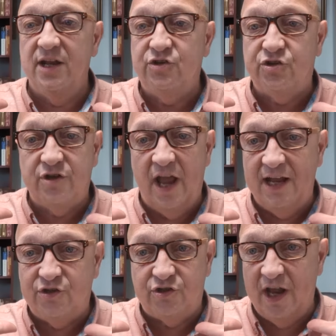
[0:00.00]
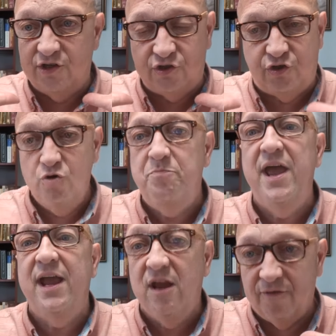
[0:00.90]
it's too
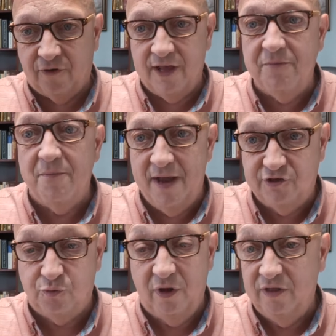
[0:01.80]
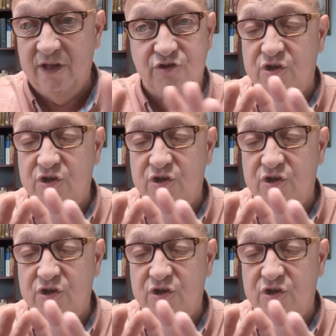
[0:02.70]
big for them to mess with.